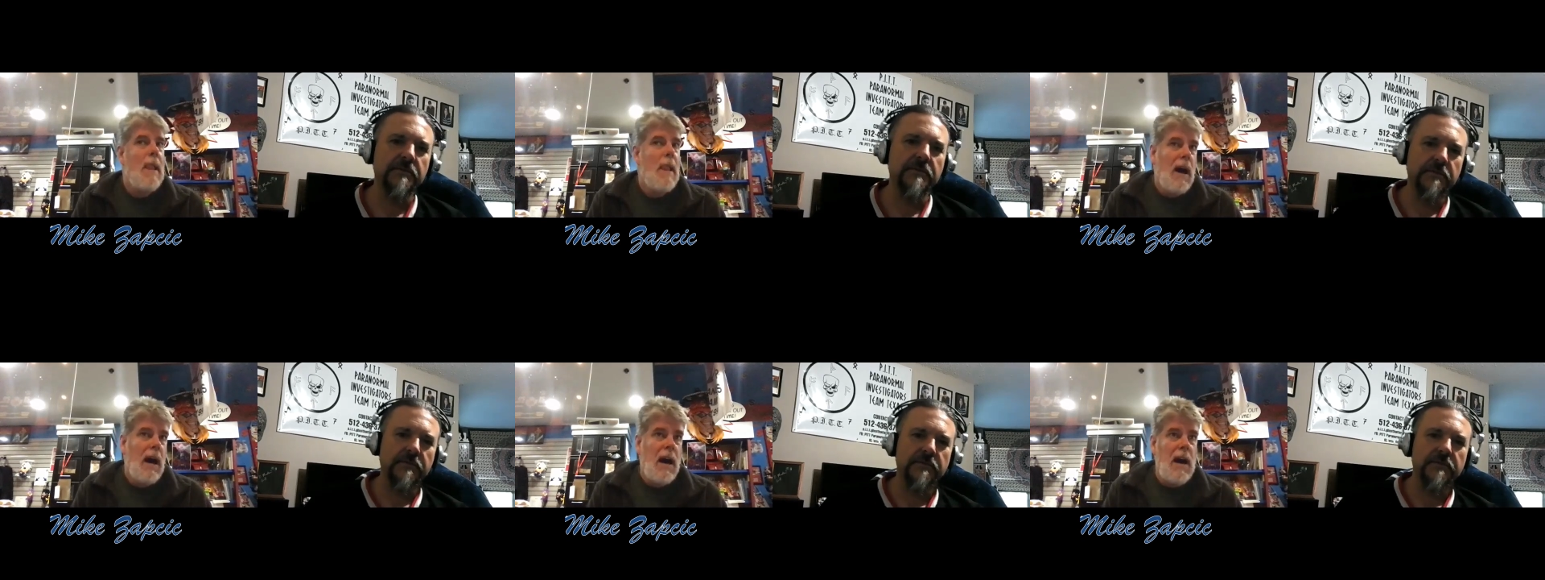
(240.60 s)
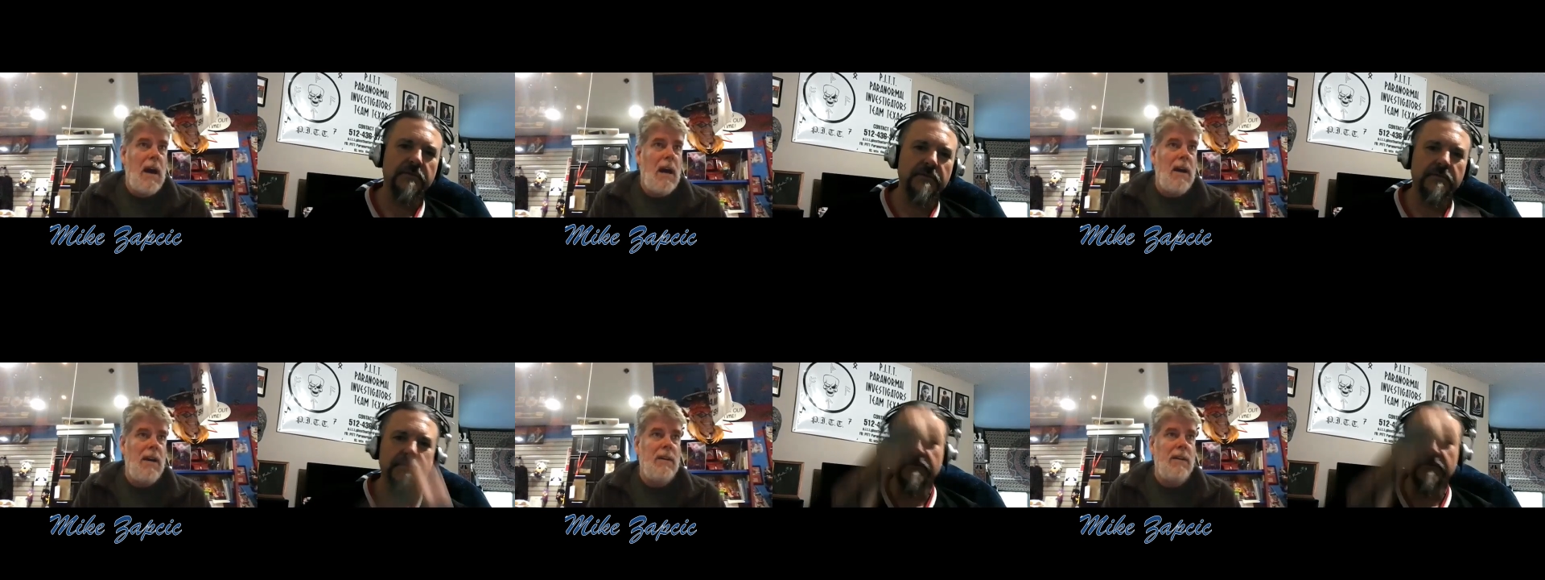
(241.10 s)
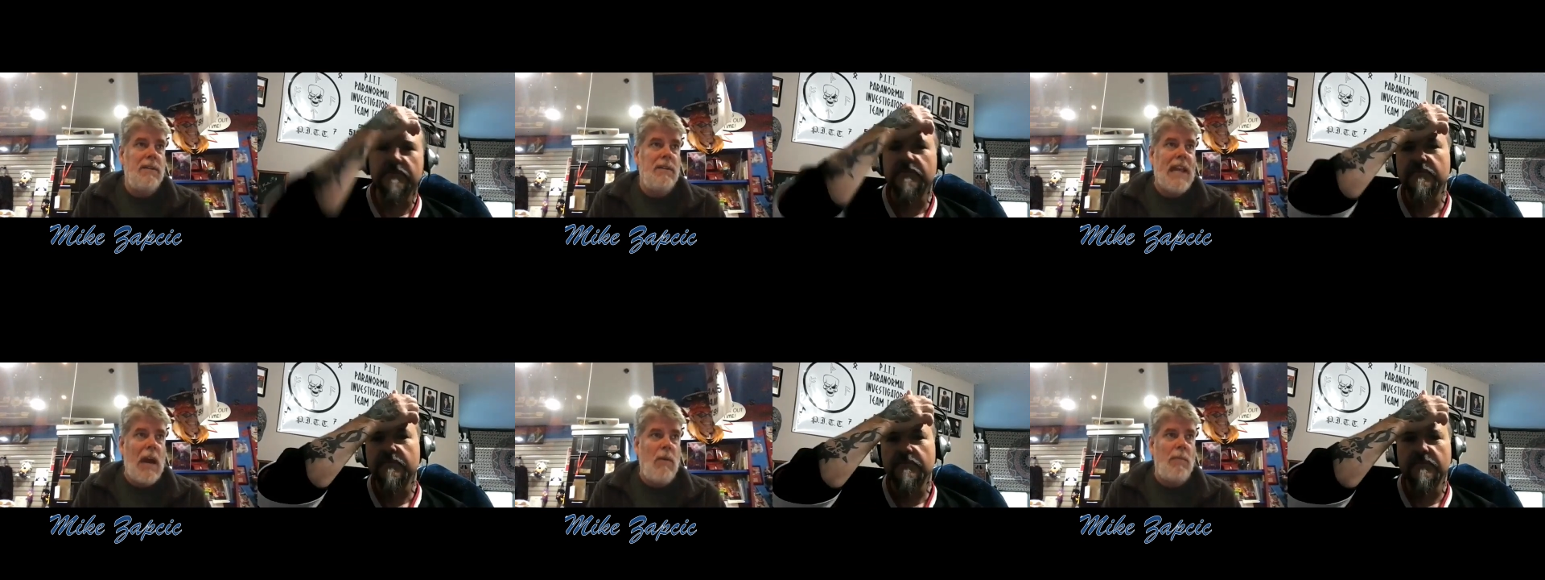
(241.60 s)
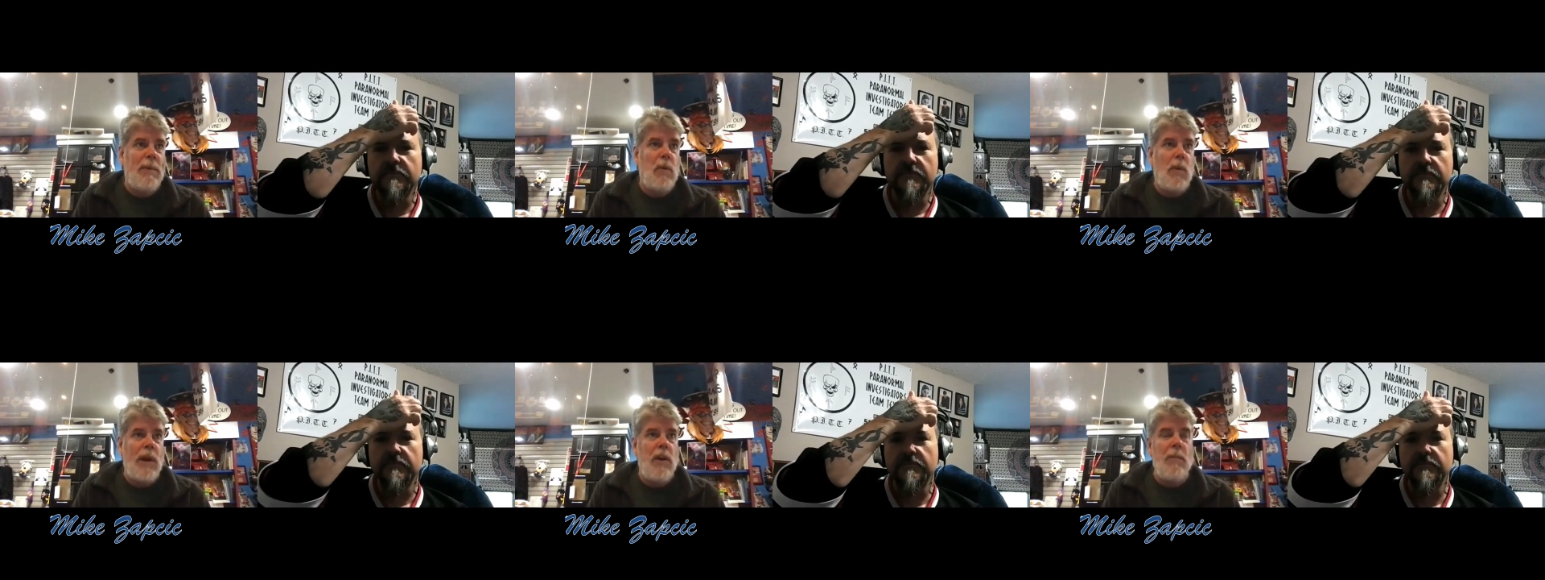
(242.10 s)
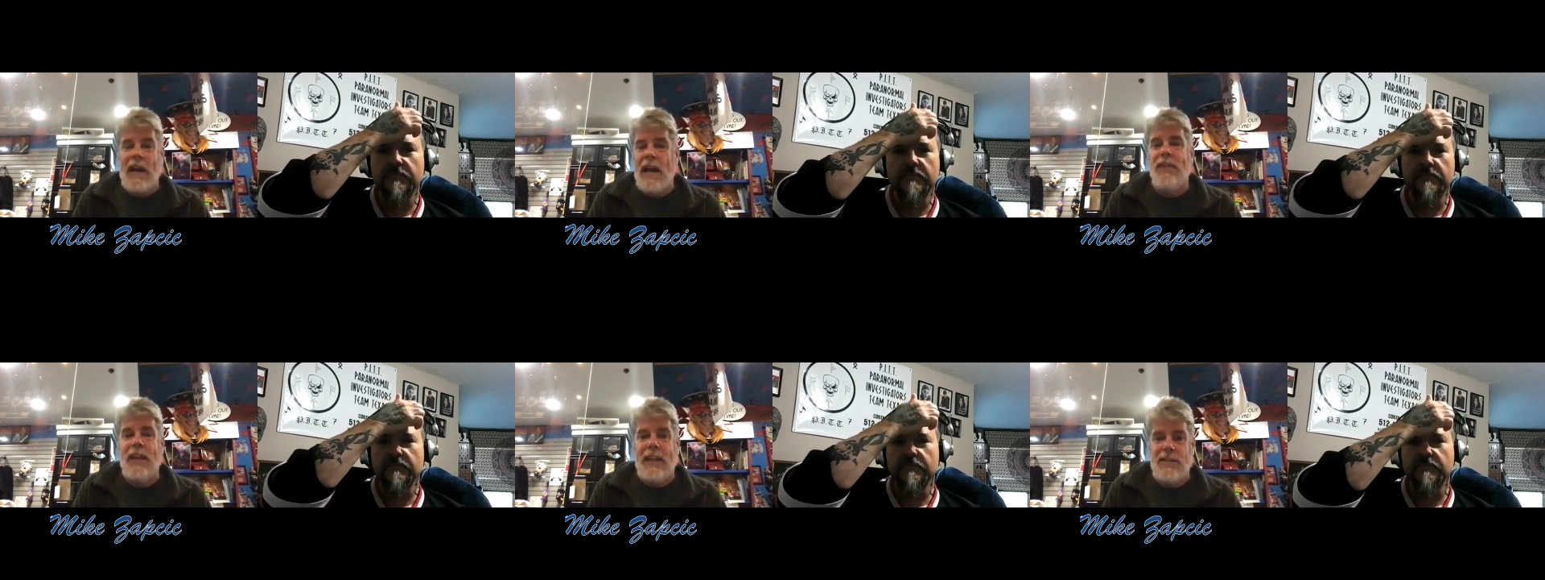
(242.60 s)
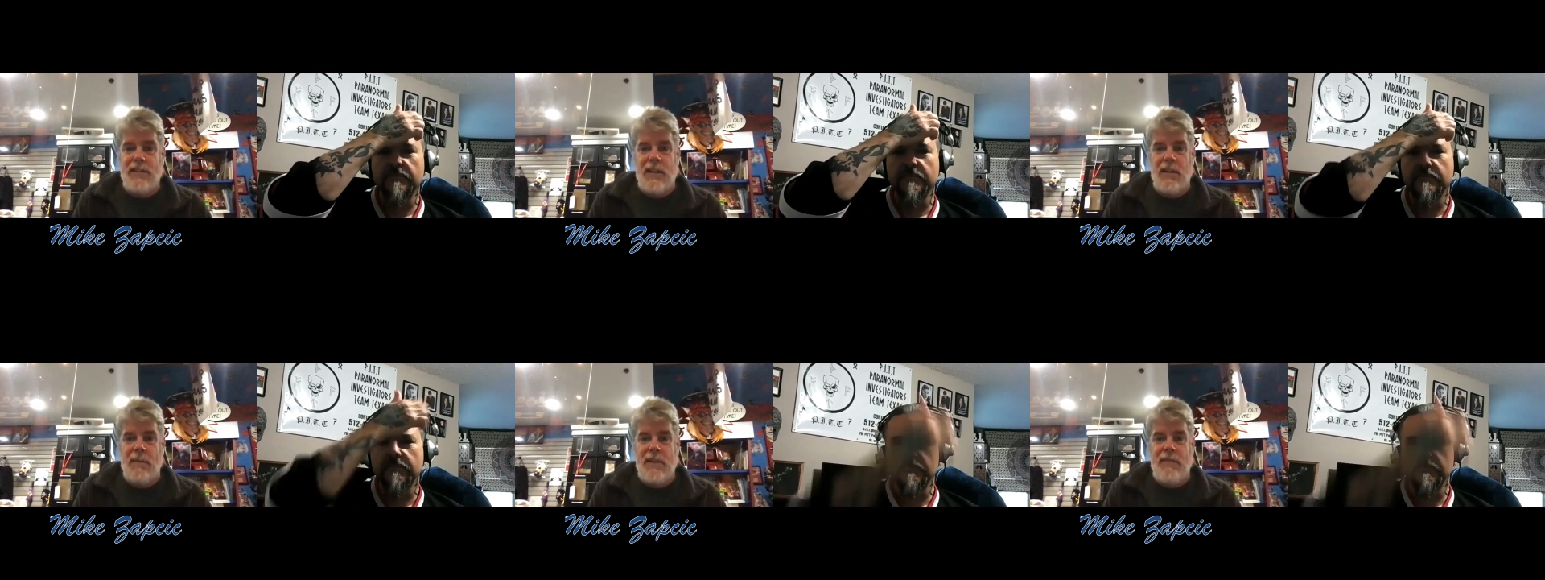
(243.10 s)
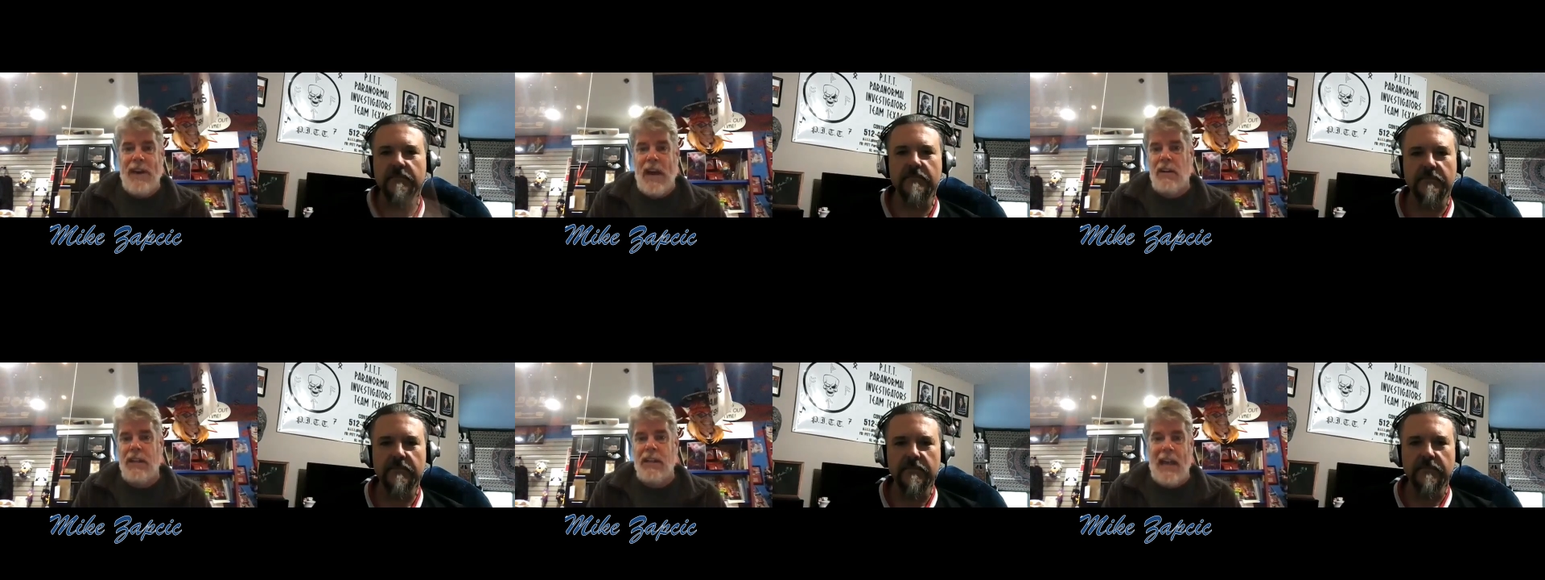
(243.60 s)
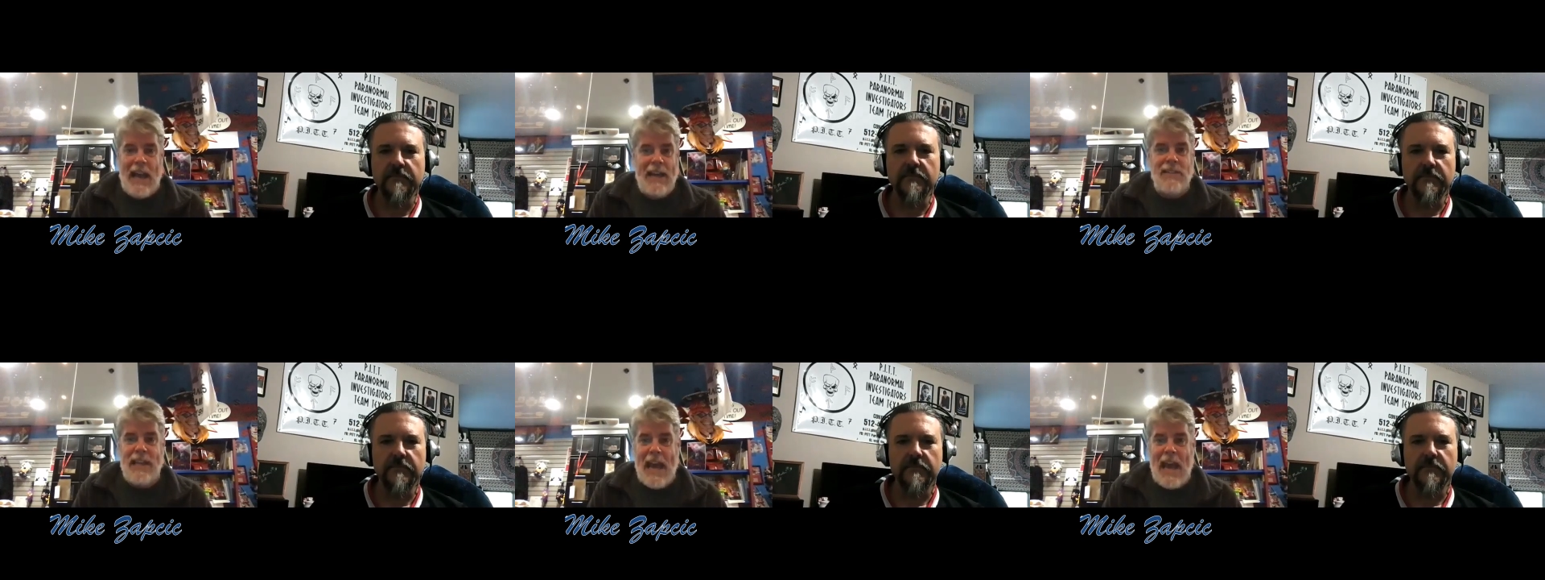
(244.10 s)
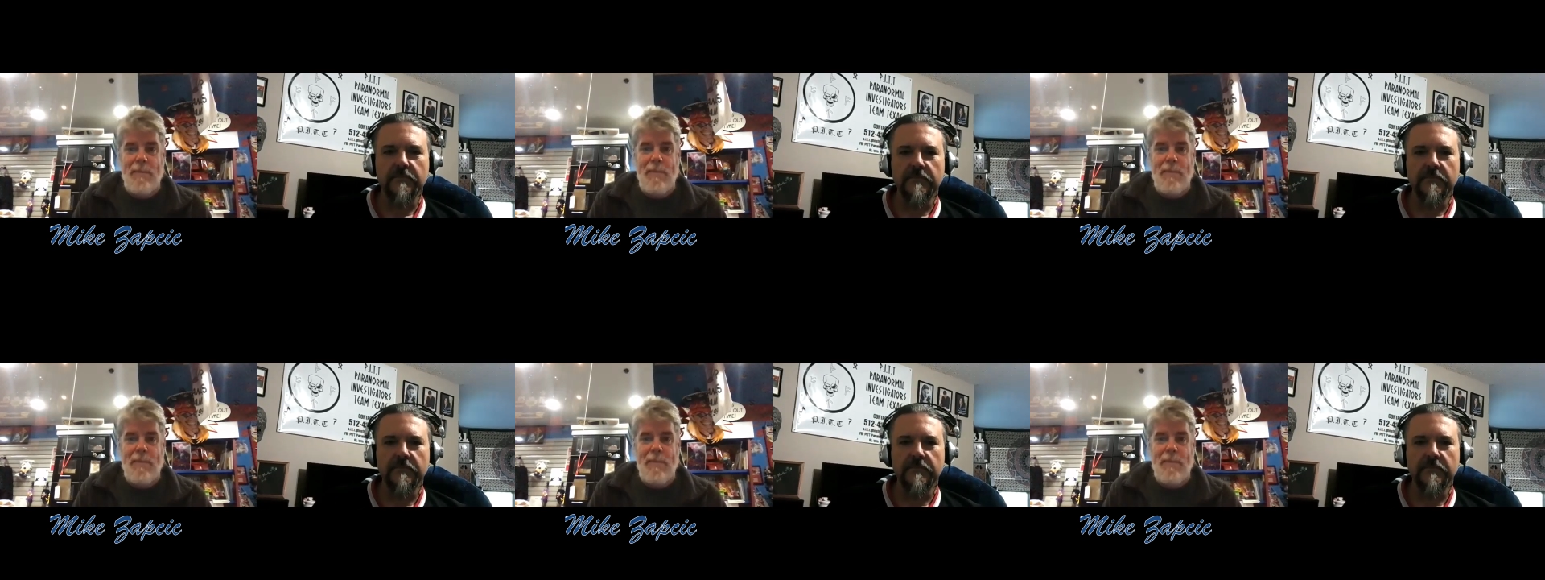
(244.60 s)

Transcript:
Speaker 1: That would be weird, but I think it's going to be Falcon as Cap.